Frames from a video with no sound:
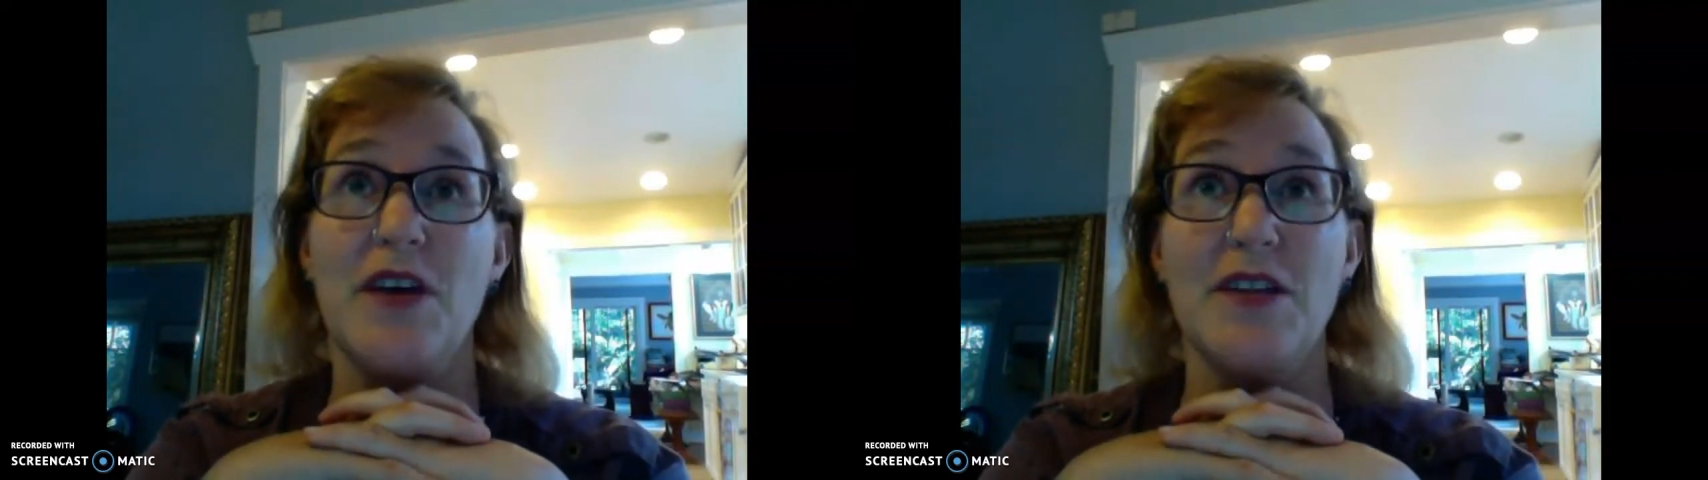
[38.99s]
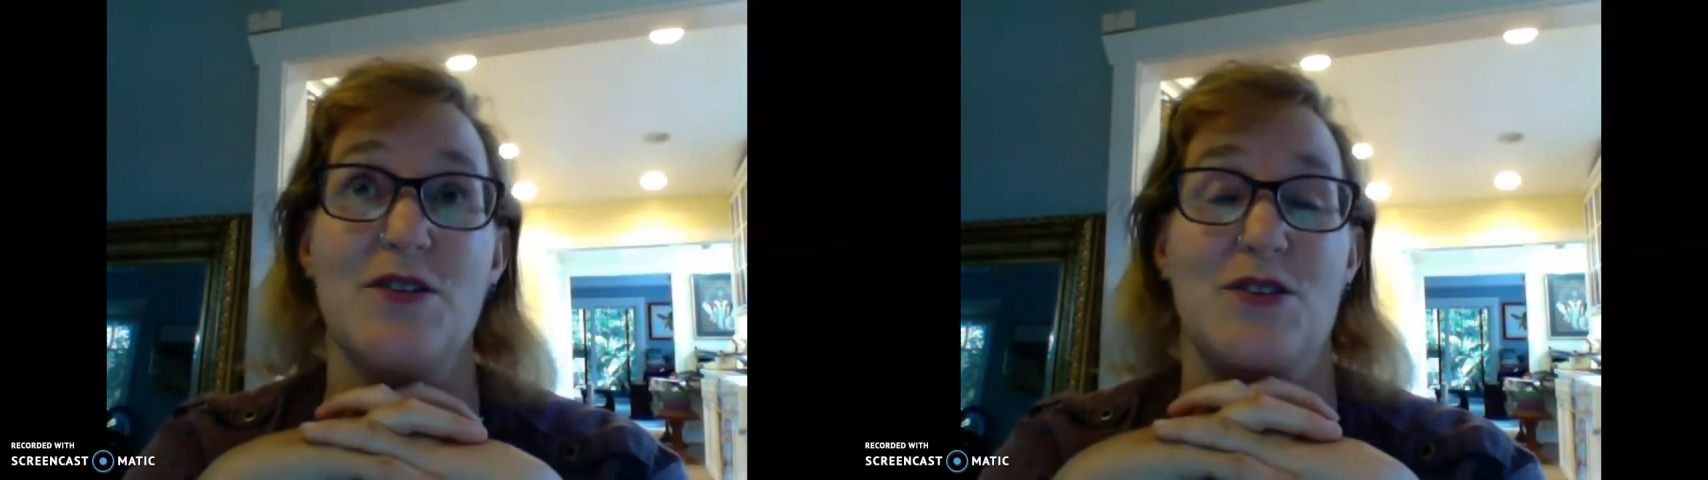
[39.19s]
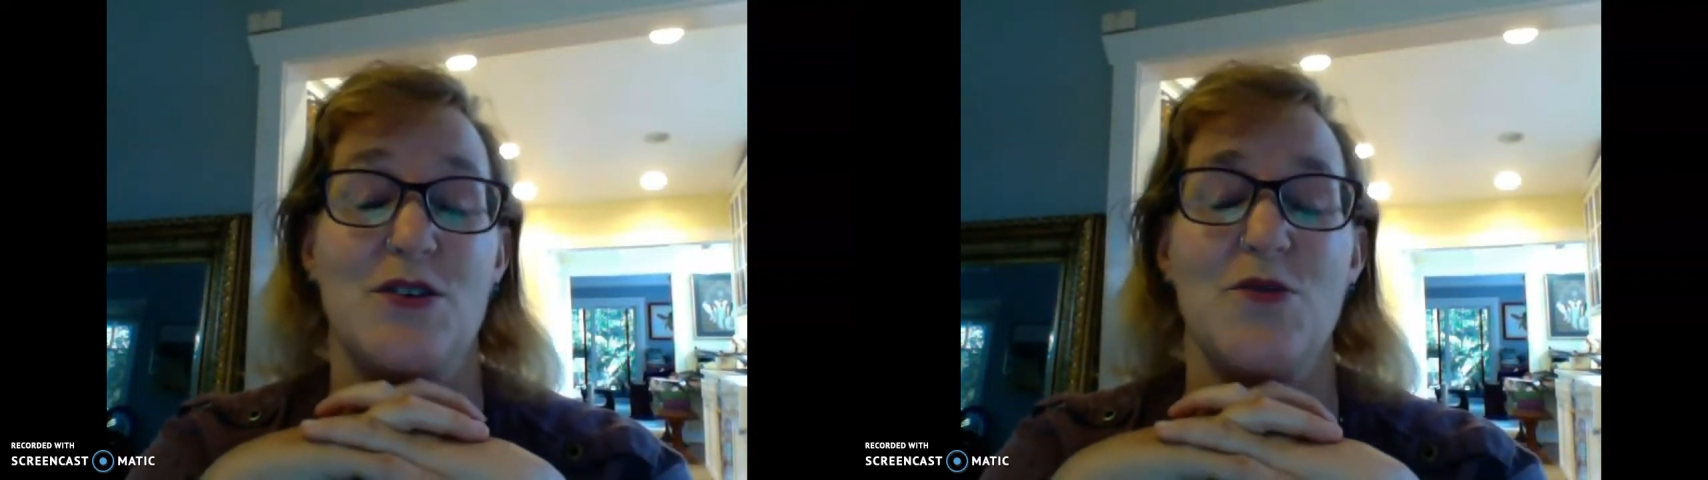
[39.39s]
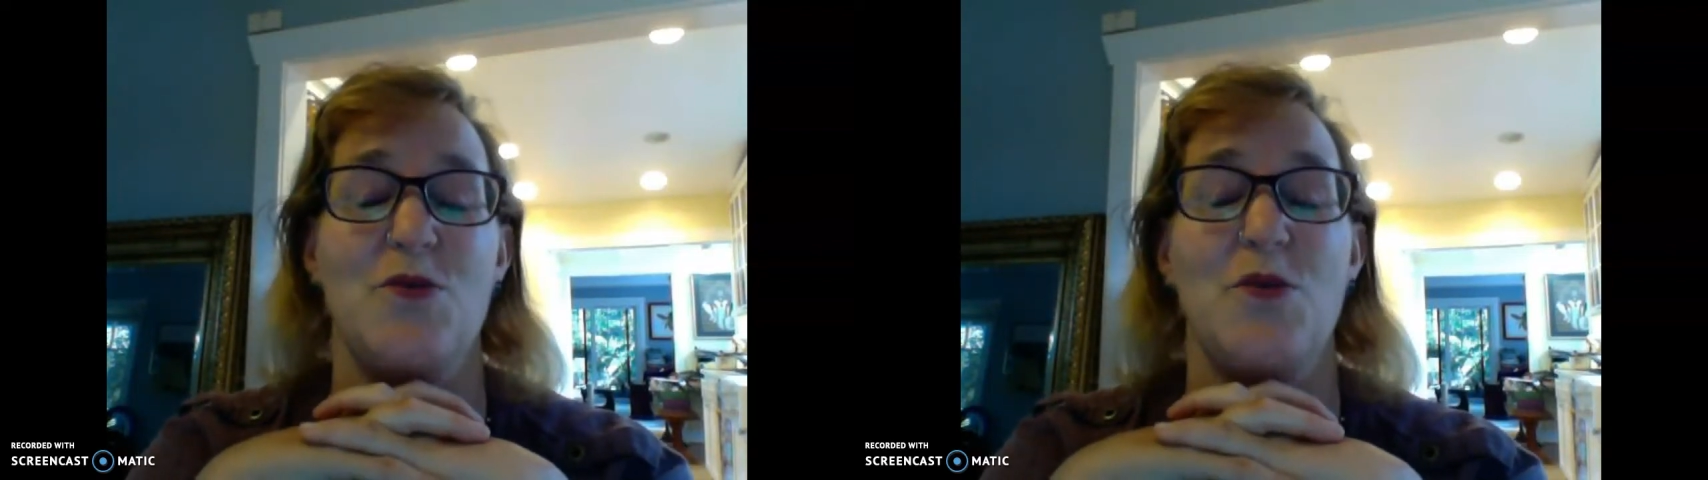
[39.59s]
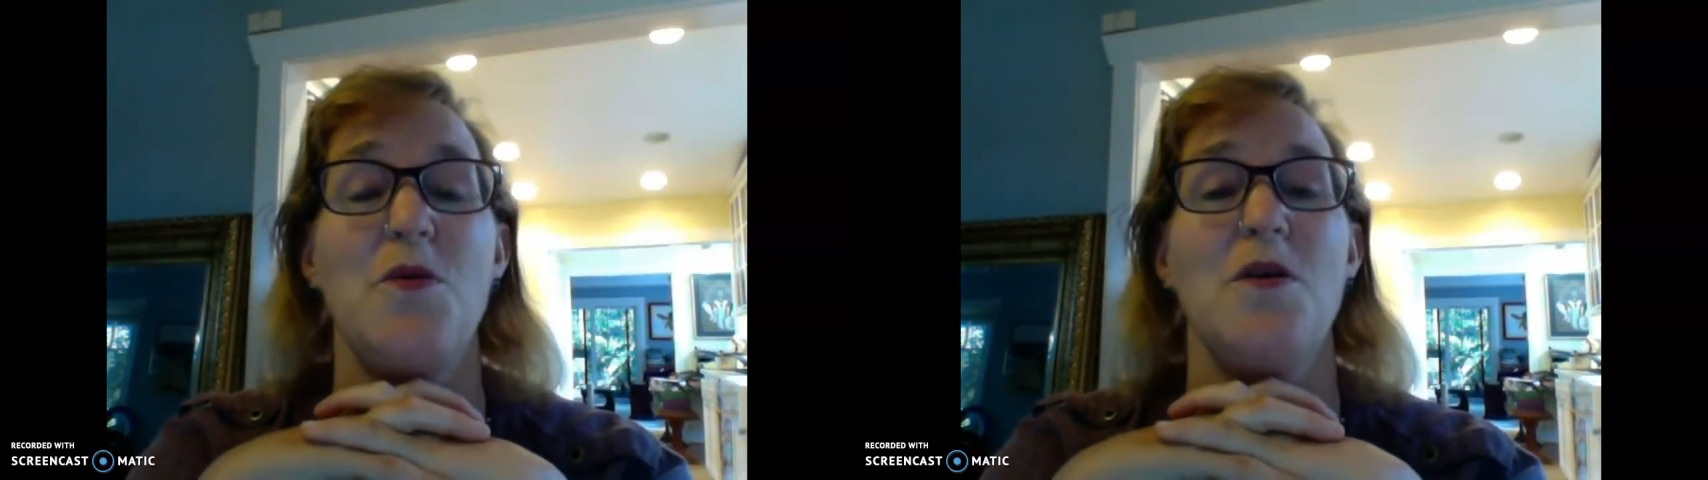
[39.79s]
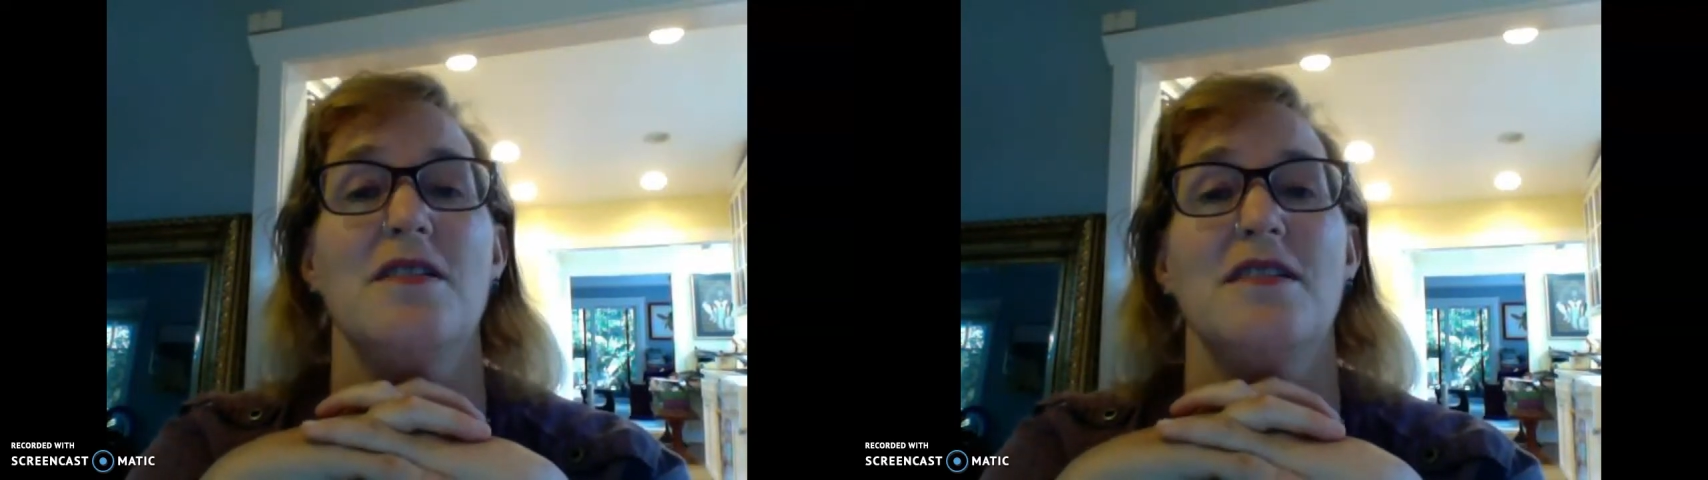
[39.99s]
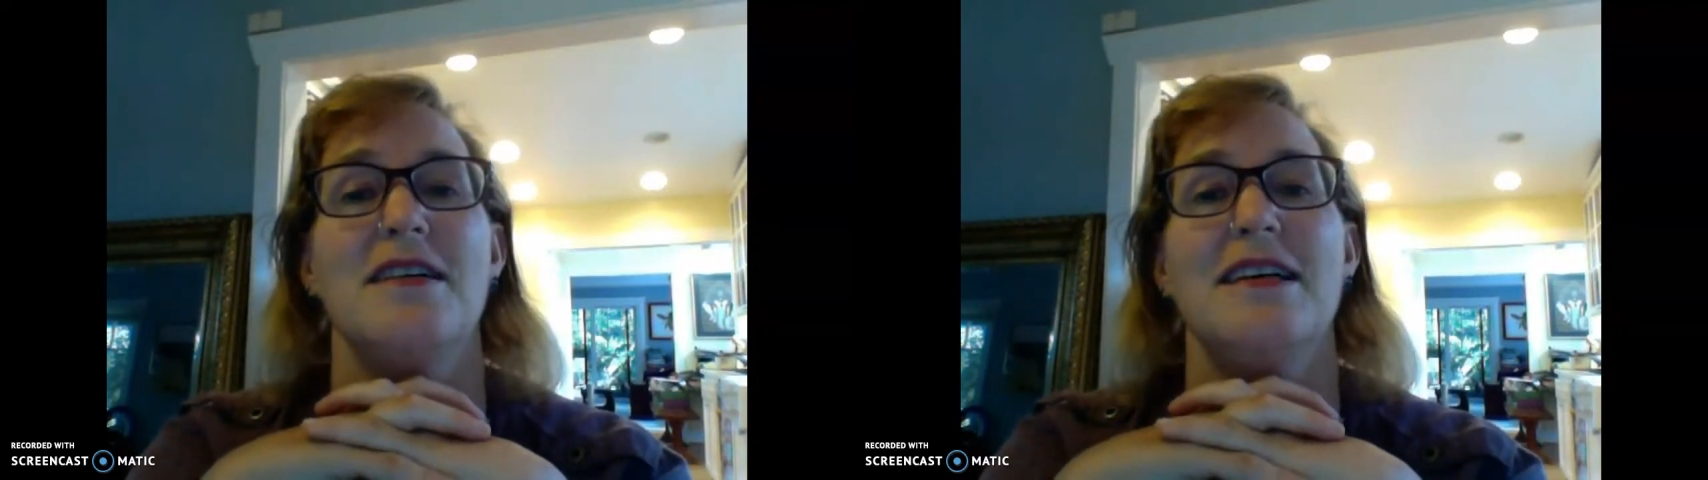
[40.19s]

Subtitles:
That's so cool.